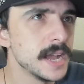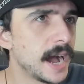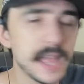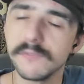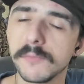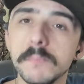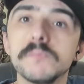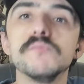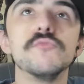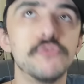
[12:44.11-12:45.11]
I have
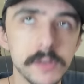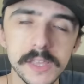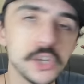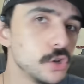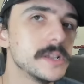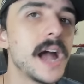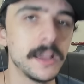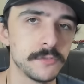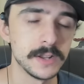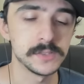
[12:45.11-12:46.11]
really good guy
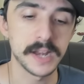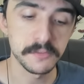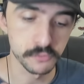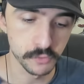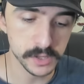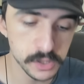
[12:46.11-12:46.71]
friends that have really,